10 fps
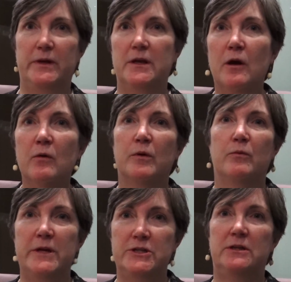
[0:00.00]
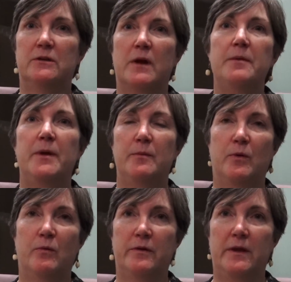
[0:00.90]
We know we're reaching the right
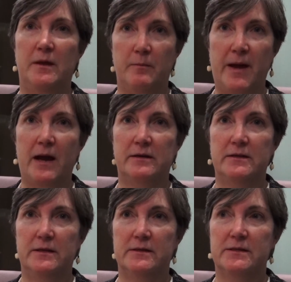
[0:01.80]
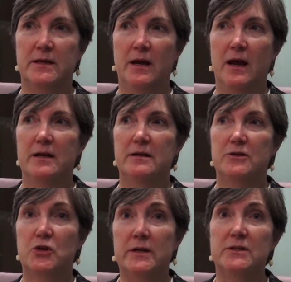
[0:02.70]
people where the impact is
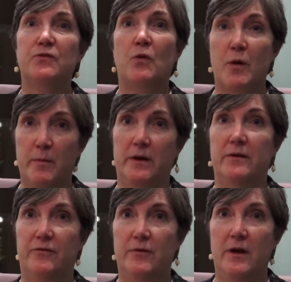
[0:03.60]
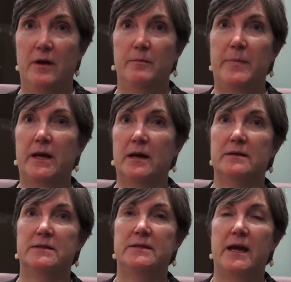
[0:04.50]
transformative
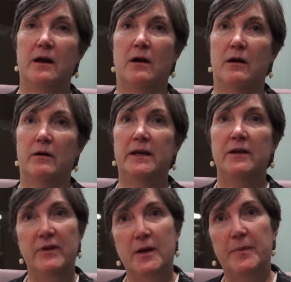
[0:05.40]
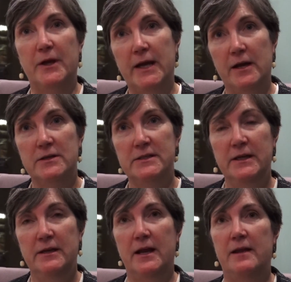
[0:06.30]
because they are giving up their
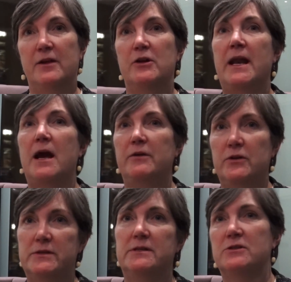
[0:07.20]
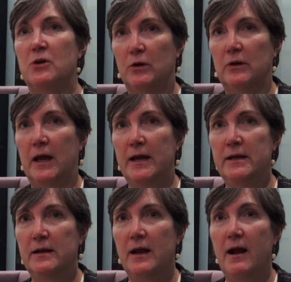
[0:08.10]
kerosene and they're now using solar
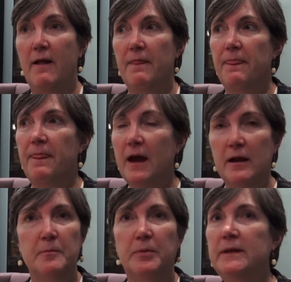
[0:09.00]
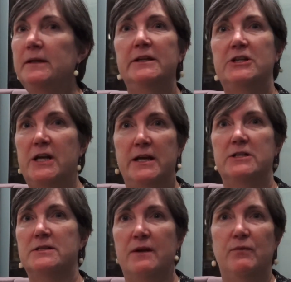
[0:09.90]
light. That completely
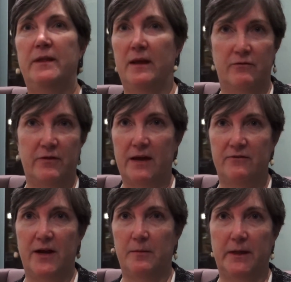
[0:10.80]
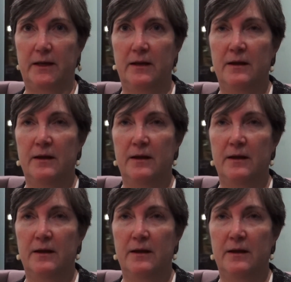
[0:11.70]
changes everything for that family.